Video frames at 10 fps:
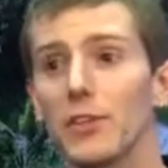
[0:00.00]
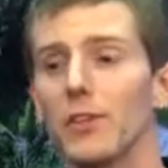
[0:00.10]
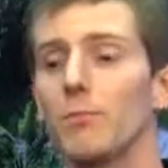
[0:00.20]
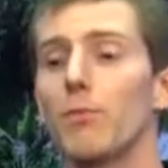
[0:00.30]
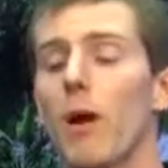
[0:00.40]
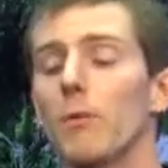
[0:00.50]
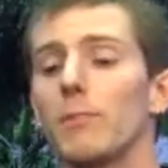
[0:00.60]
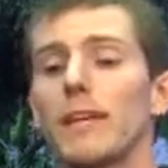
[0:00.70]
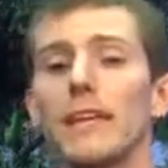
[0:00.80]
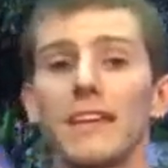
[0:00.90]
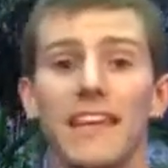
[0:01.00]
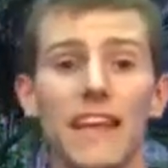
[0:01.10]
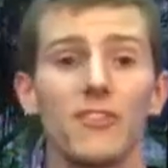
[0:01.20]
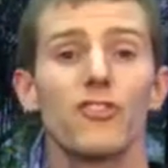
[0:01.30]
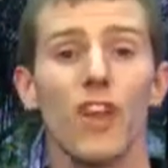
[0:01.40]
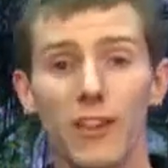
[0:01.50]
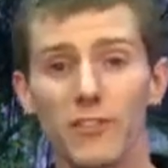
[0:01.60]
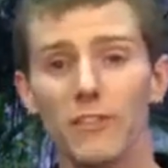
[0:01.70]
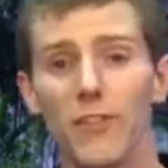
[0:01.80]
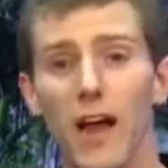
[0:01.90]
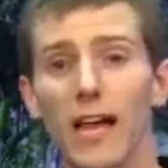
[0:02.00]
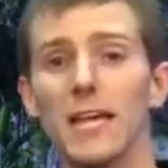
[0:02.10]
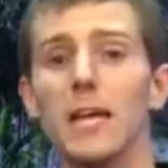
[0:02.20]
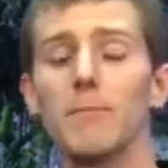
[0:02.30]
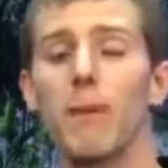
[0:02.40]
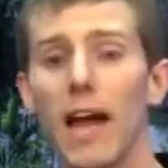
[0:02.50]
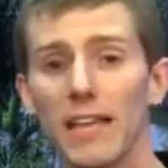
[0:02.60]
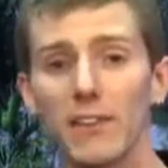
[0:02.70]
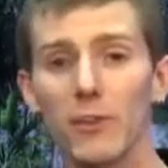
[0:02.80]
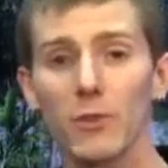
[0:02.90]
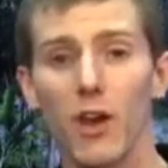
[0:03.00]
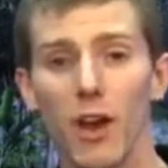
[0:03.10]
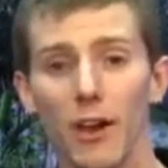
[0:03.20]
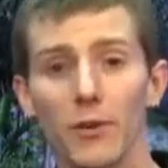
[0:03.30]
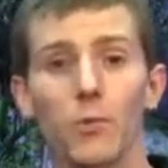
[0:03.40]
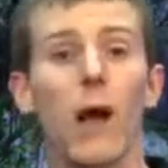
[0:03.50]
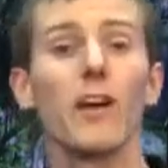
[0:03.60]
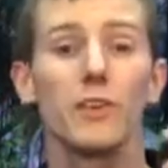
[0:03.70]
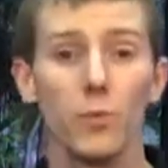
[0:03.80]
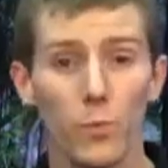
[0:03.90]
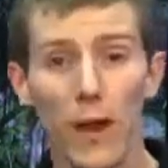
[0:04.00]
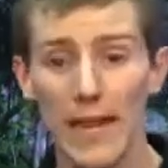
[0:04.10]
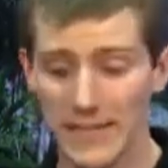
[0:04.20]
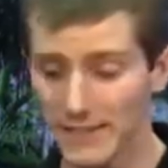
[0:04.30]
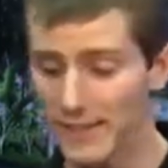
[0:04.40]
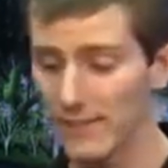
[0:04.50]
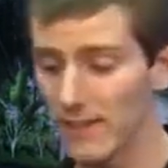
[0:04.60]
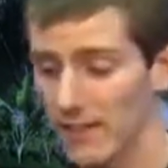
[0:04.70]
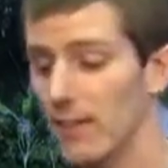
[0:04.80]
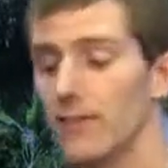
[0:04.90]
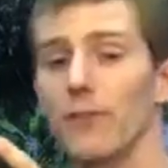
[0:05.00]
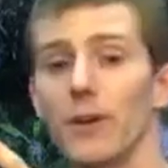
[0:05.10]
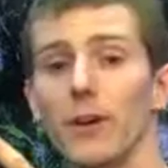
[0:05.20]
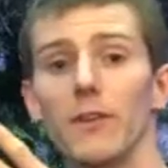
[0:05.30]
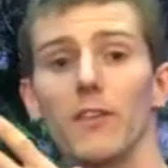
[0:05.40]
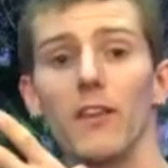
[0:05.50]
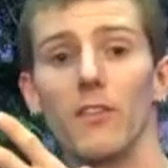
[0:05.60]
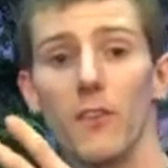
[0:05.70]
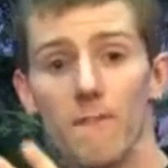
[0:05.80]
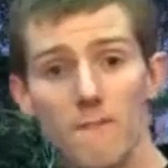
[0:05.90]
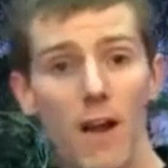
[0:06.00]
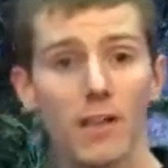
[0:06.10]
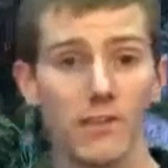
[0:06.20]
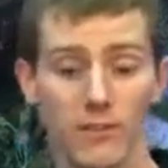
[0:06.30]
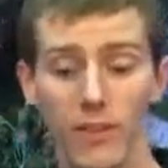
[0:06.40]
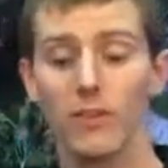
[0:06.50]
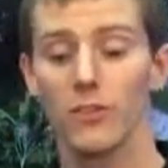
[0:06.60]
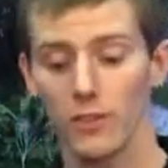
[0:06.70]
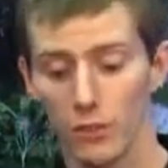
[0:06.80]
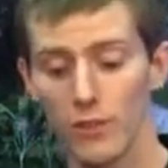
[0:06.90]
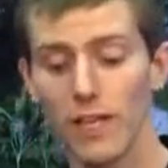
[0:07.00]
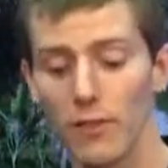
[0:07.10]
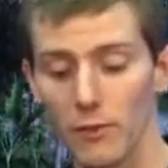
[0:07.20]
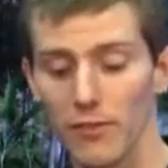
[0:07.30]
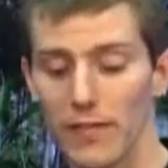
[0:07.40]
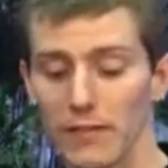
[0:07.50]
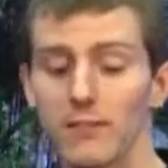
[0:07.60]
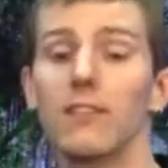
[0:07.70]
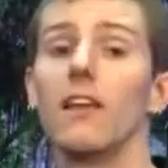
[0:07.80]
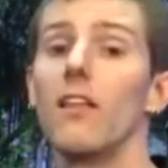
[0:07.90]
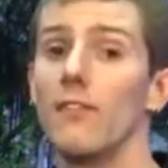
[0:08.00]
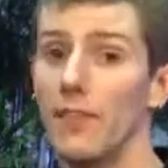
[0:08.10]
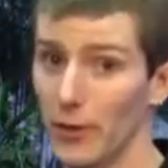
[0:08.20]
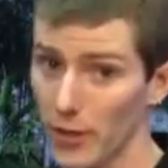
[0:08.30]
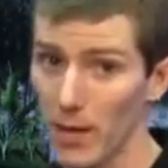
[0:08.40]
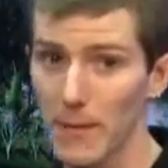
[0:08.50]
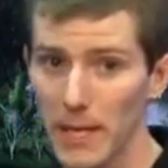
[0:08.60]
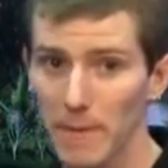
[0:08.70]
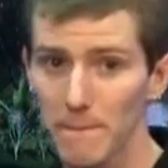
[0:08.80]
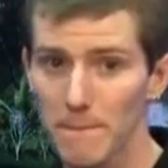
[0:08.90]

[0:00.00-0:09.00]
you probably can justify buying the new card while you wait for the funds to do the other things that are coming.